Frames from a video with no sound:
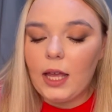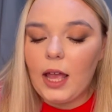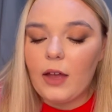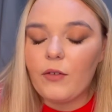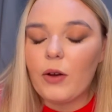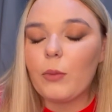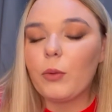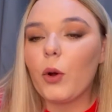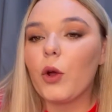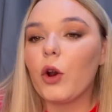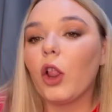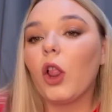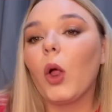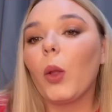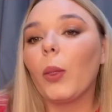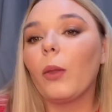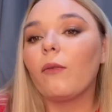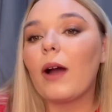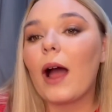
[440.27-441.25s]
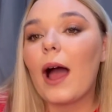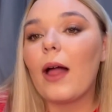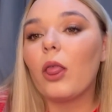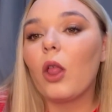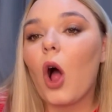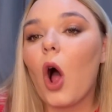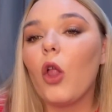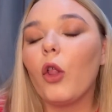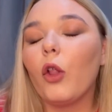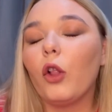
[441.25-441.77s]
if I'm going along
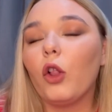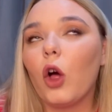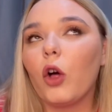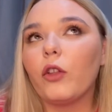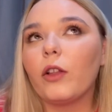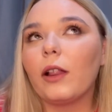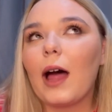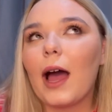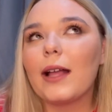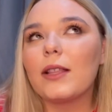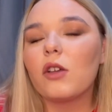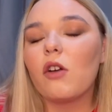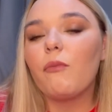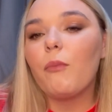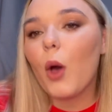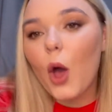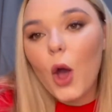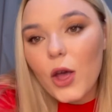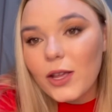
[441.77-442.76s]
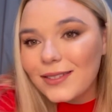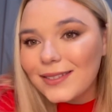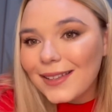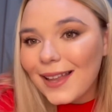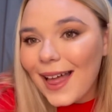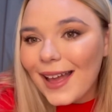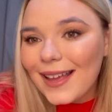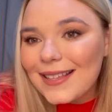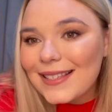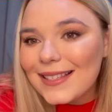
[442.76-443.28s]
the lines of
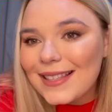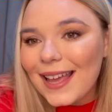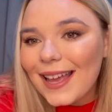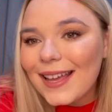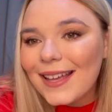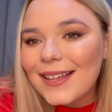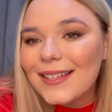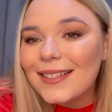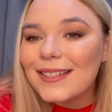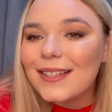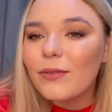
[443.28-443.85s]
personalized things,